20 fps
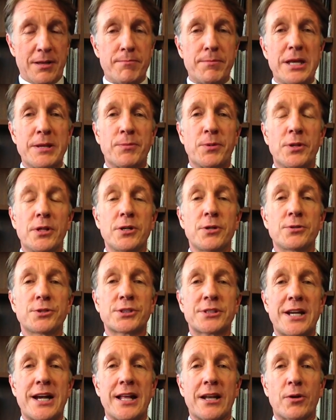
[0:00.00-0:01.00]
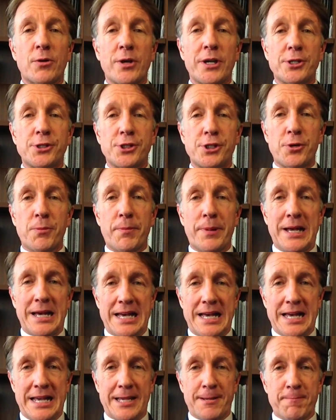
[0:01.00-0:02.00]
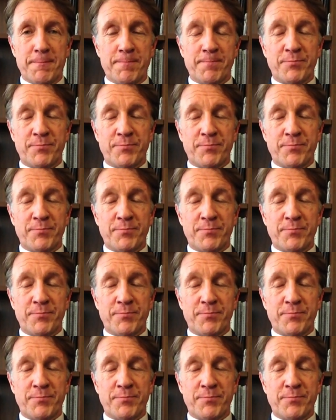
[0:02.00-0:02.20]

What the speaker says: people whose salaries you pay.